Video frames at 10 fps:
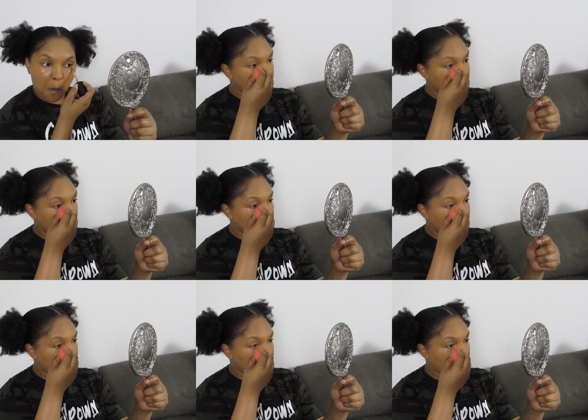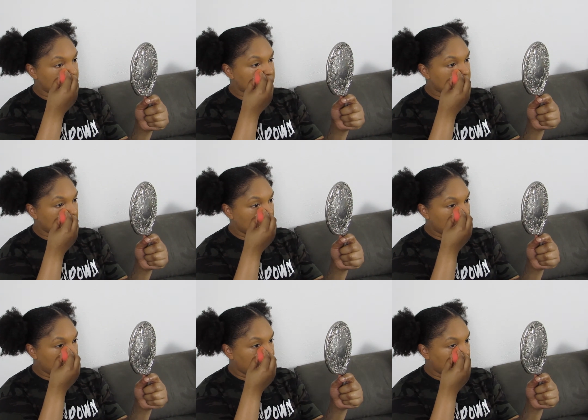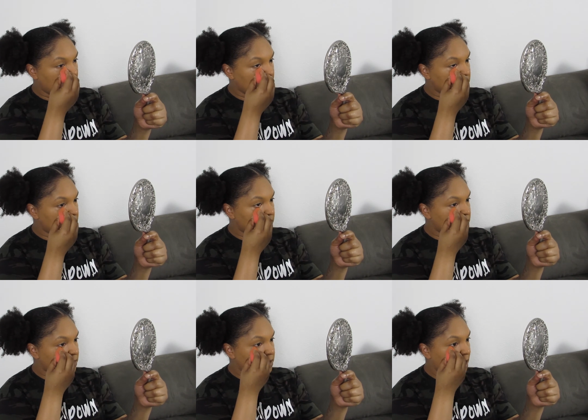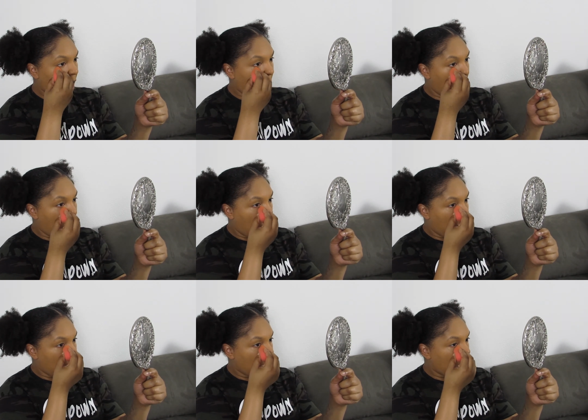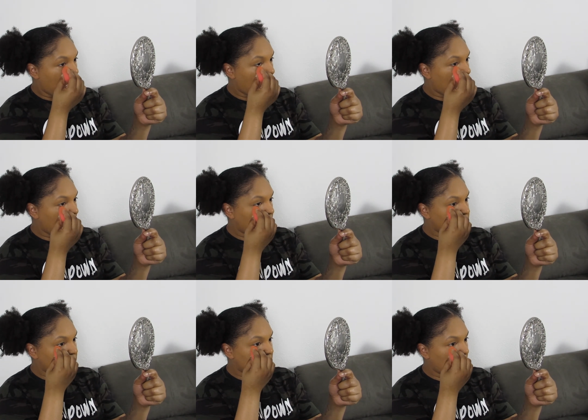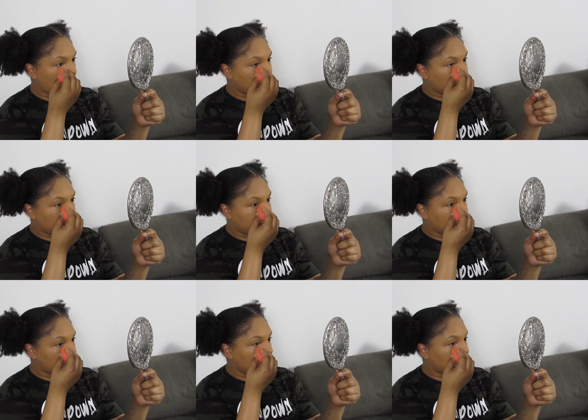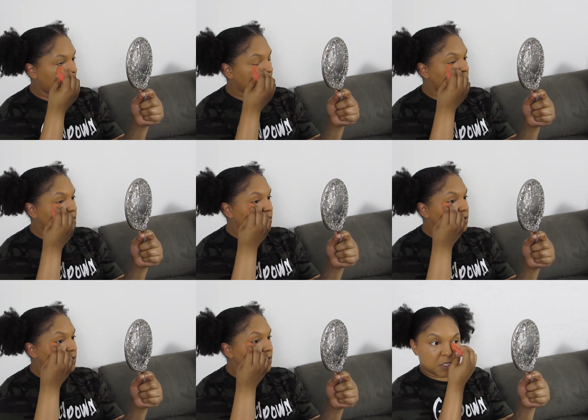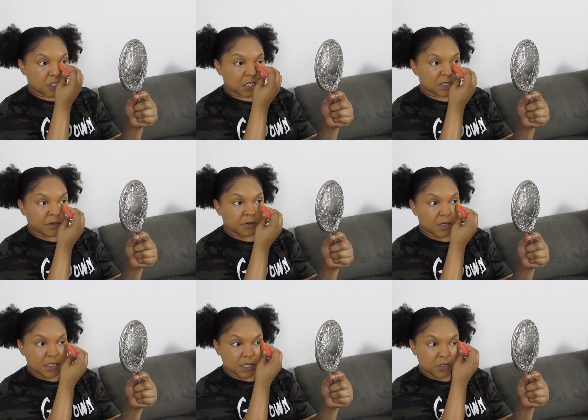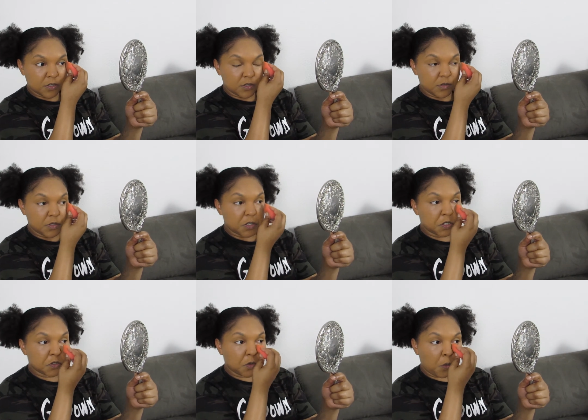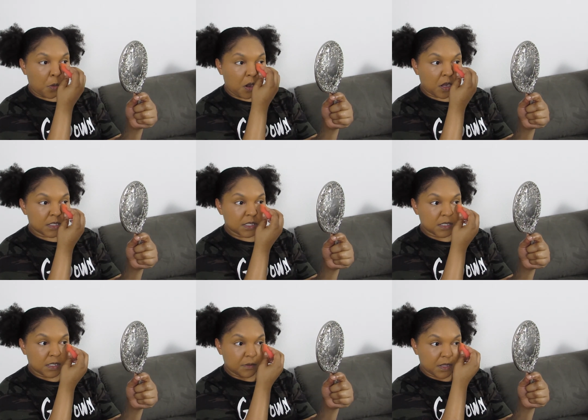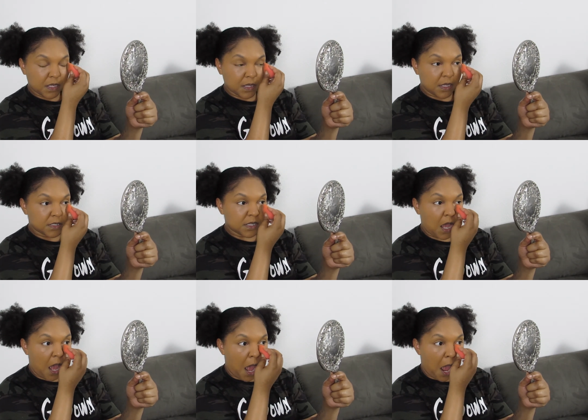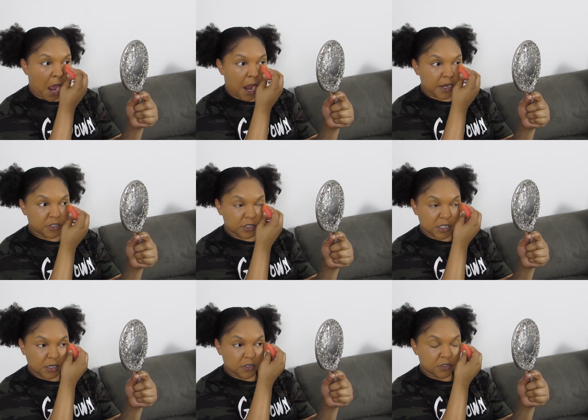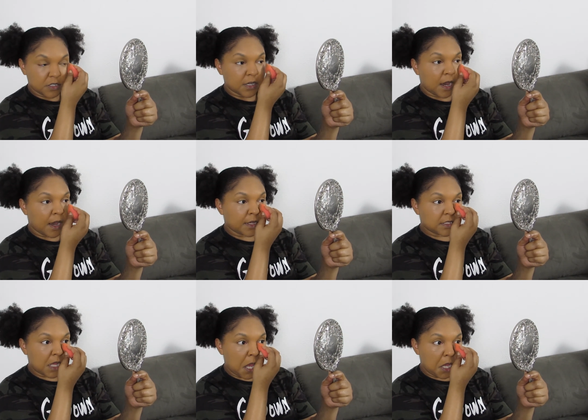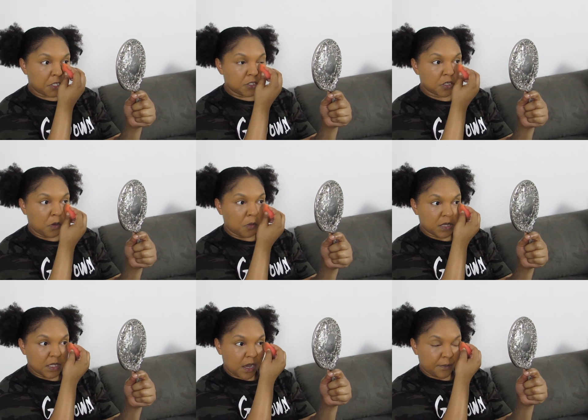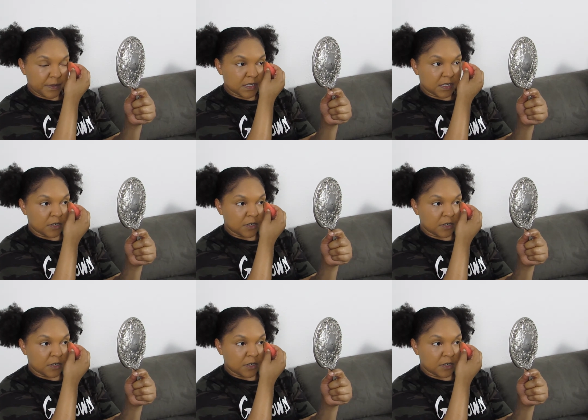Then I'm just gonna blend it out with my beauty blender. Trust me when I tell you, you do want something that's hydrating under the eyes. You don't want the opposite.